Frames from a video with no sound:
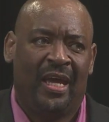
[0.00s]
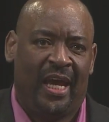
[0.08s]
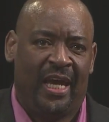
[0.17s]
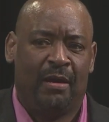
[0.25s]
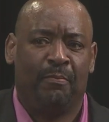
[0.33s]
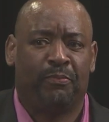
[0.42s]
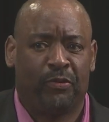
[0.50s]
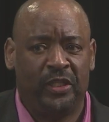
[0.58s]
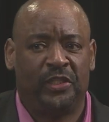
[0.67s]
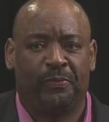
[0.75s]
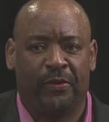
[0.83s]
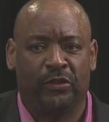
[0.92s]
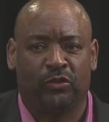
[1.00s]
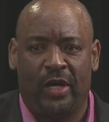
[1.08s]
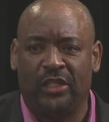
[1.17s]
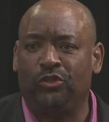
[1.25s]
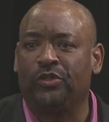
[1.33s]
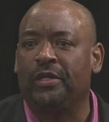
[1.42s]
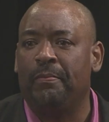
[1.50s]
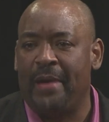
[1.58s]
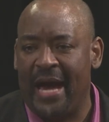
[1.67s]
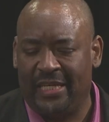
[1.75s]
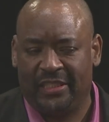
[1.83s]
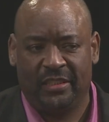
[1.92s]
and I'm pretty spiritual, as you can
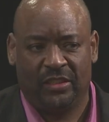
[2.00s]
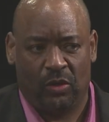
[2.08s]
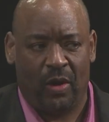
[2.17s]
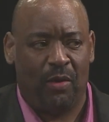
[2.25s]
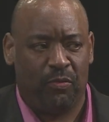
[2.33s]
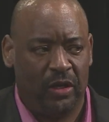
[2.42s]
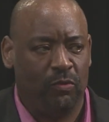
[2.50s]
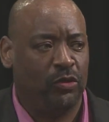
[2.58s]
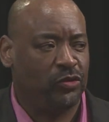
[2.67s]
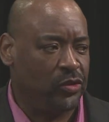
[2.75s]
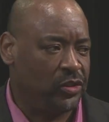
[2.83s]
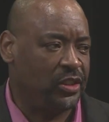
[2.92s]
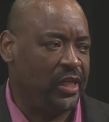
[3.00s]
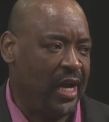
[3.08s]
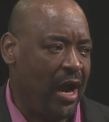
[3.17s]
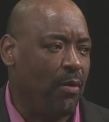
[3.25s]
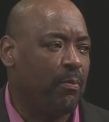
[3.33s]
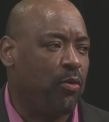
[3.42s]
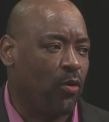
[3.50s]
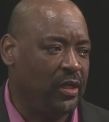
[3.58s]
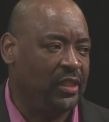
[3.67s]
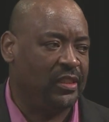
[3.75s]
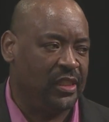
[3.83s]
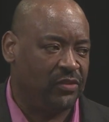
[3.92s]
imagine, so I really want you to understand how important
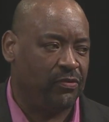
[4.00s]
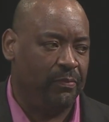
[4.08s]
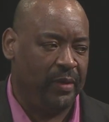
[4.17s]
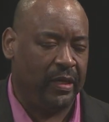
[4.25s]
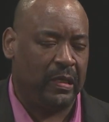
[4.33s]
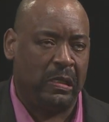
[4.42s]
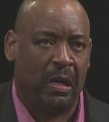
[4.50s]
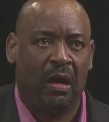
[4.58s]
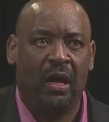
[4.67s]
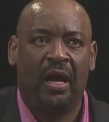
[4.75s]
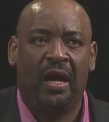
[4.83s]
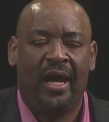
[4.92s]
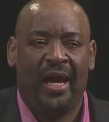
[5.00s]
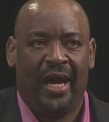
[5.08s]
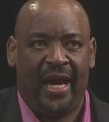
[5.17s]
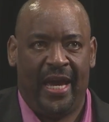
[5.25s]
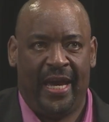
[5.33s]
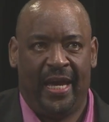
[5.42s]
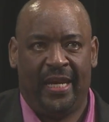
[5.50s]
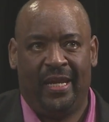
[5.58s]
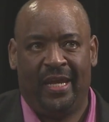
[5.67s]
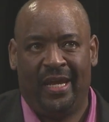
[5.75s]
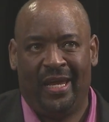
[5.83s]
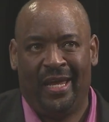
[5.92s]
this is for me. And
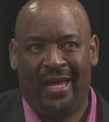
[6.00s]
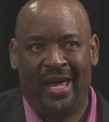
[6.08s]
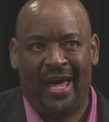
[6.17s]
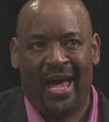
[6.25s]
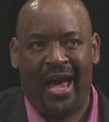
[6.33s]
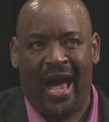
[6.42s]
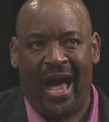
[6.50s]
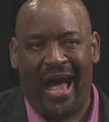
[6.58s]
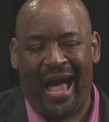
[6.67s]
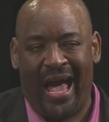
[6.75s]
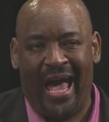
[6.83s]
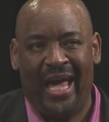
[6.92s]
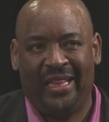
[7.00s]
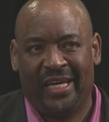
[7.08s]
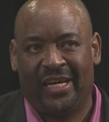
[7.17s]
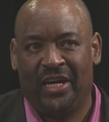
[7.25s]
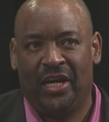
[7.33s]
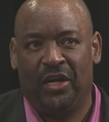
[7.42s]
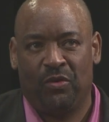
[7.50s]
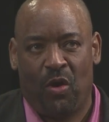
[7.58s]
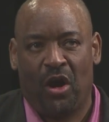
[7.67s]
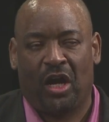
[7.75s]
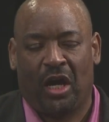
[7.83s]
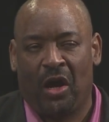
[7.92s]
I had the gun
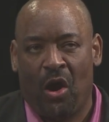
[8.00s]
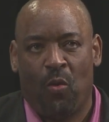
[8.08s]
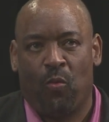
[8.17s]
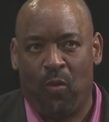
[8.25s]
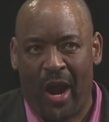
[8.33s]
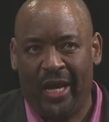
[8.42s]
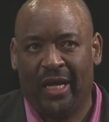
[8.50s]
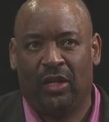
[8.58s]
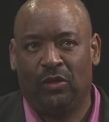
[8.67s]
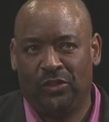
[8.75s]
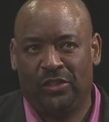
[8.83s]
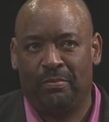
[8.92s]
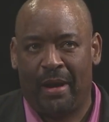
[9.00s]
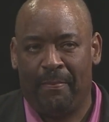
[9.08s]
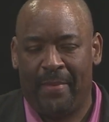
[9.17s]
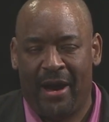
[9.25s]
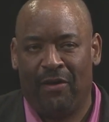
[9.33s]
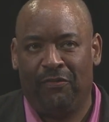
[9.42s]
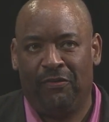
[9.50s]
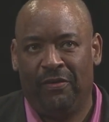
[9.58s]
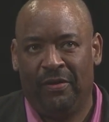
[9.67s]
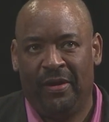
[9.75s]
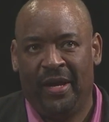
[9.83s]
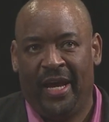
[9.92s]
right close to my mouth,
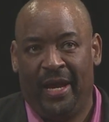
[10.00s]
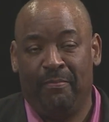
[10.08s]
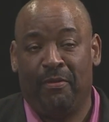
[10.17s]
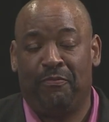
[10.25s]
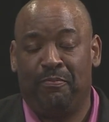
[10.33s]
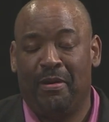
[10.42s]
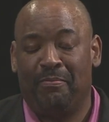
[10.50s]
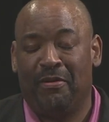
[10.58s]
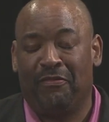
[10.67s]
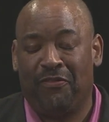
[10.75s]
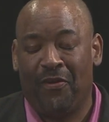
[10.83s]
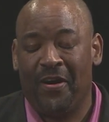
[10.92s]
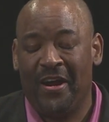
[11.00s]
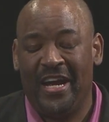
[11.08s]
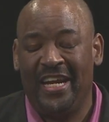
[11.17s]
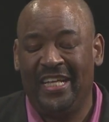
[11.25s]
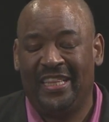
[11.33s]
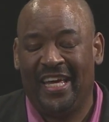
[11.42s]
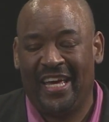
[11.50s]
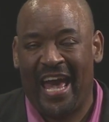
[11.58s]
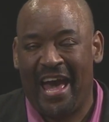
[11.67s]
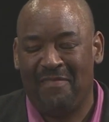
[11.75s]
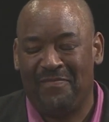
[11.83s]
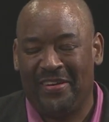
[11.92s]
and but before anything
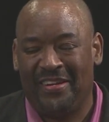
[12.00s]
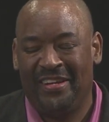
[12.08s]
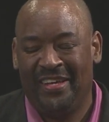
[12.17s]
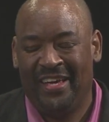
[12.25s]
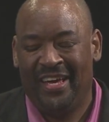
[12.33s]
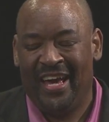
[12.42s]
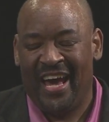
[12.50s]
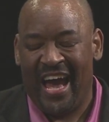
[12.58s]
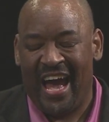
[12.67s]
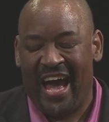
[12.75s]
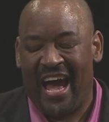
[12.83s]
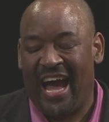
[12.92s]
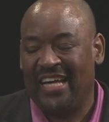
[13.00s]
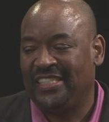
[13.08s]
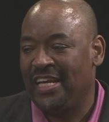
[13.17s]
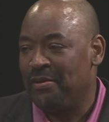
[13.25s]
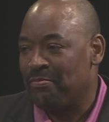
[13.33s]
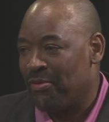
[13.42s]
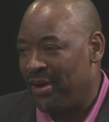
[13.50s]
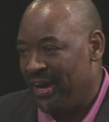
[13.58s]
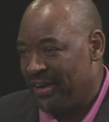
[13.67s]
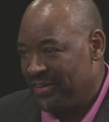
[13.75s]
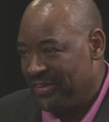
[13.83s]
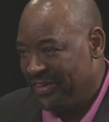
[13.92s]
happened, I said a prayer.